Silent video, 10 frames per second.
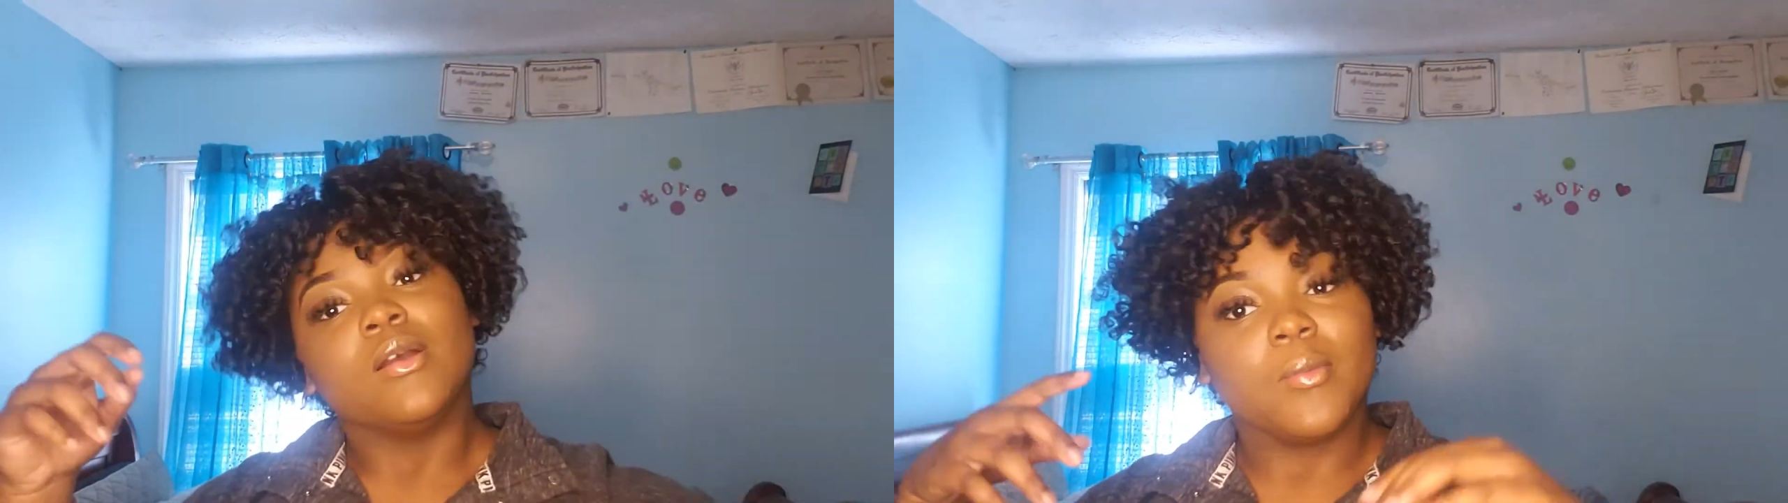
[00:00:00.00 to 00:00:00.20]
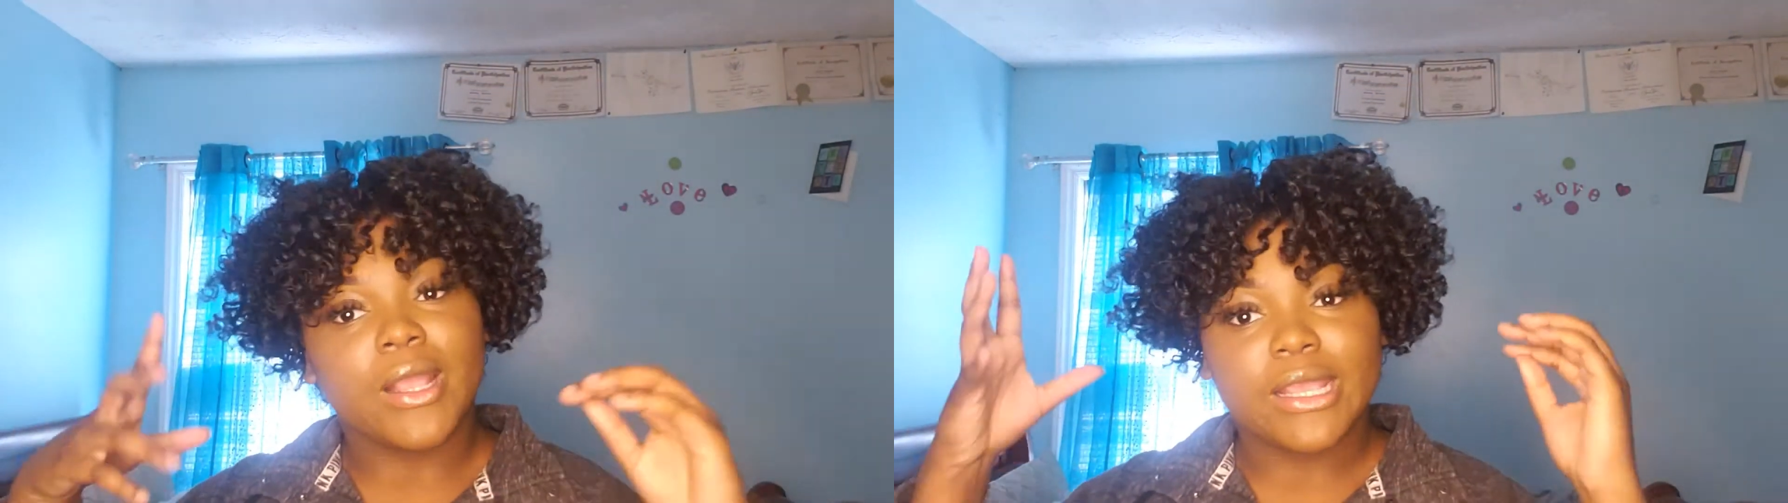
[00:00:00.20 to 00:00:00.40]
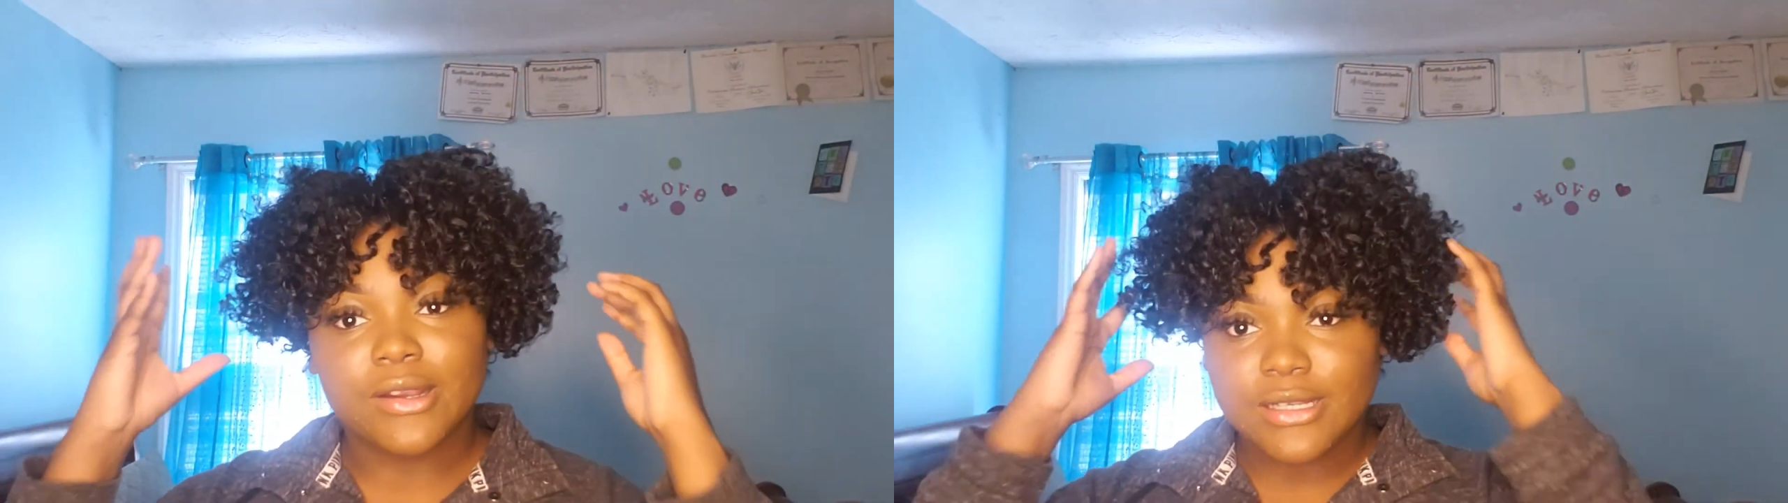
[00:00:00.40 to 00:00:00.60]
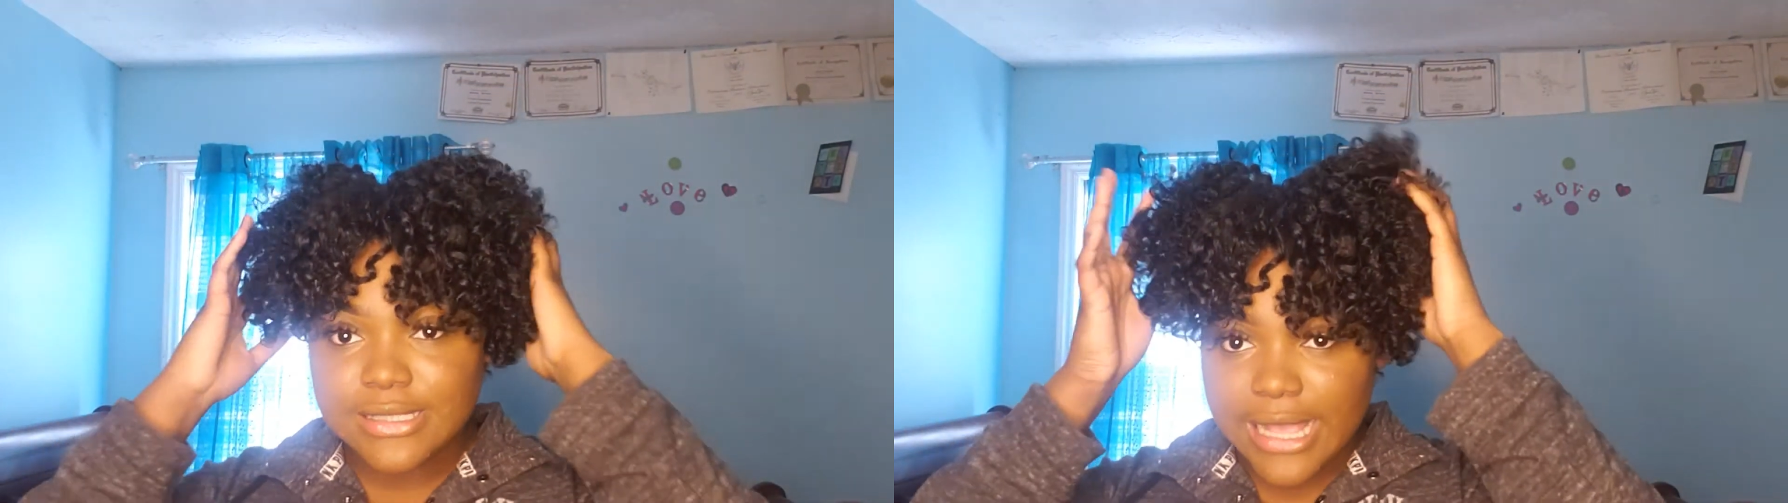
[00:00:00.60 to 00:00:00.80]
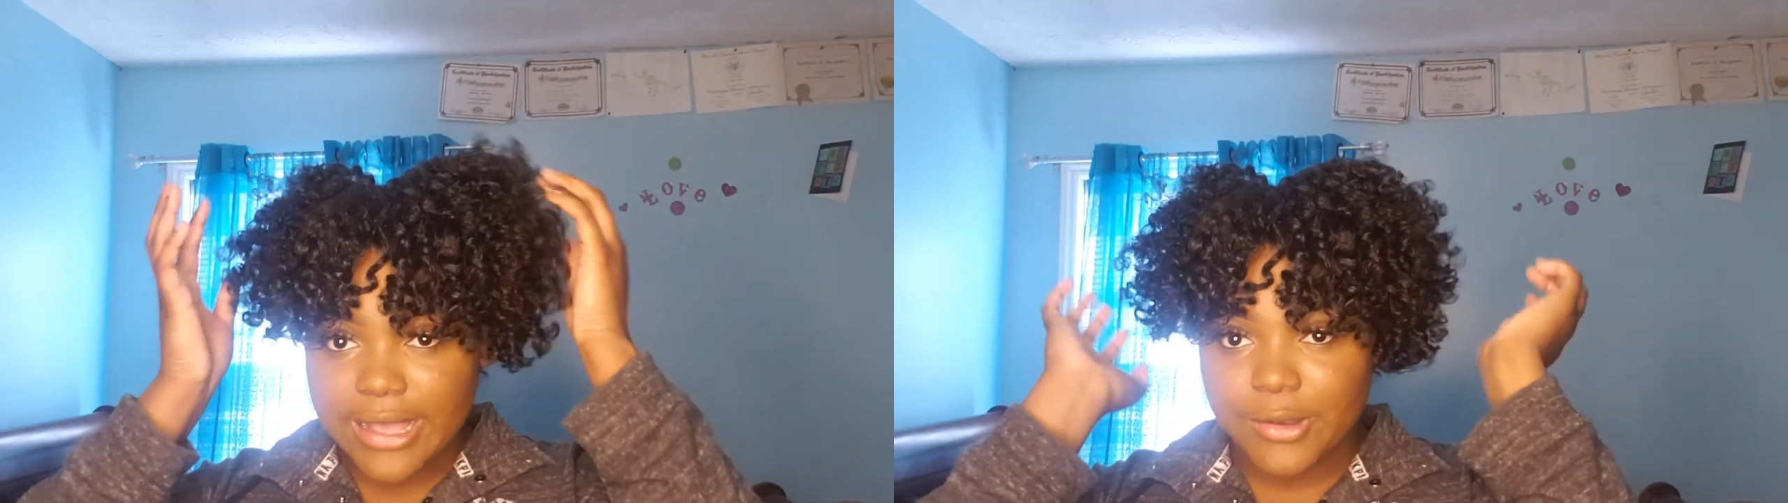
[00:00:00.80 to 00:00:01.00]
my hair is
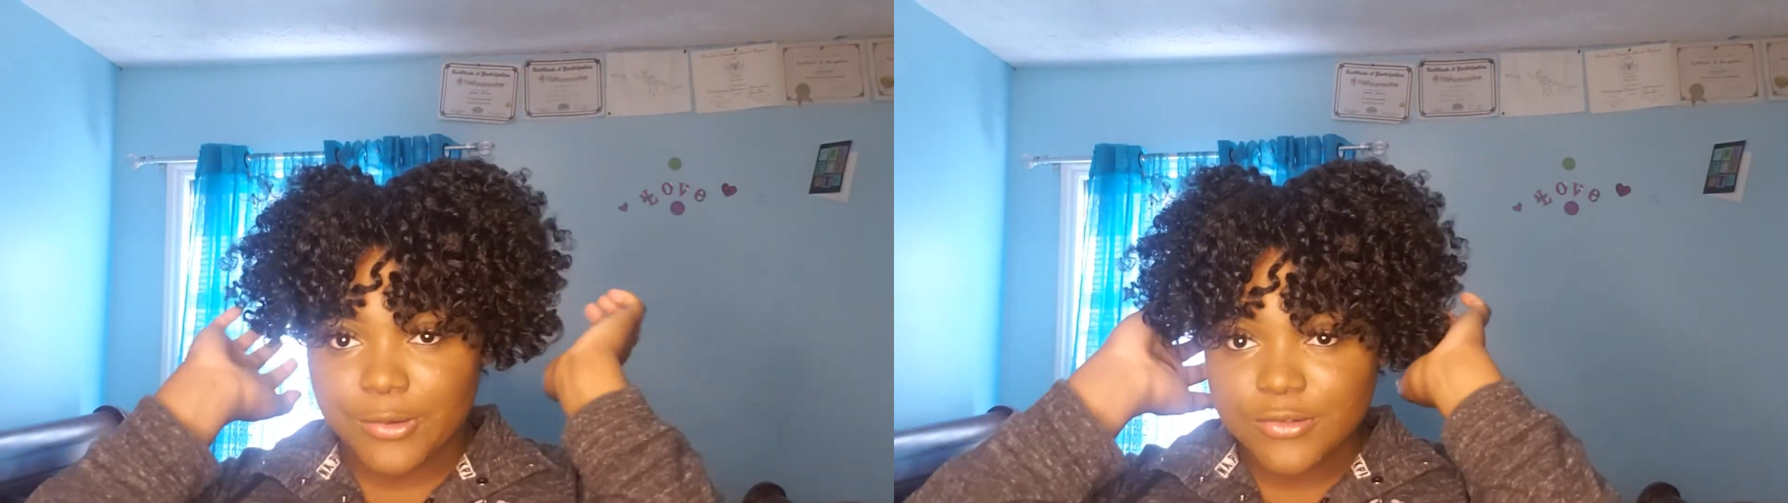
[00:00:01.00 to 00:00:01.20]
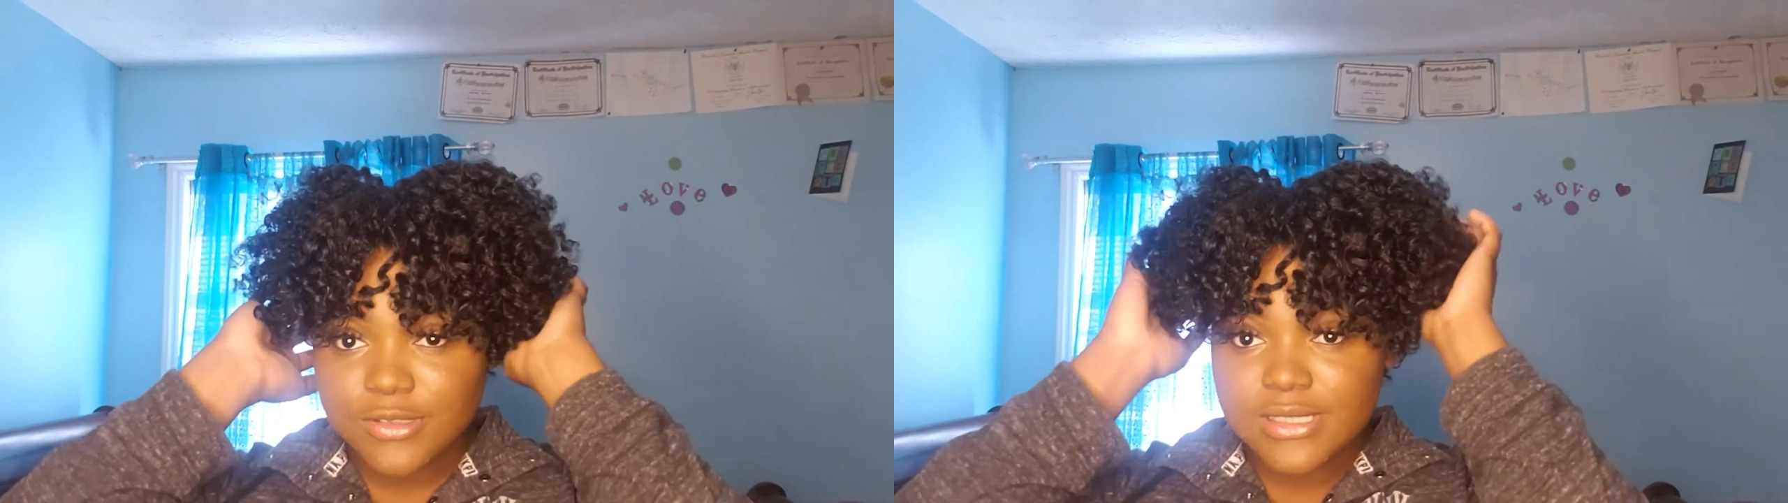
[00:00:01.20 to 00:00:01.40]
out,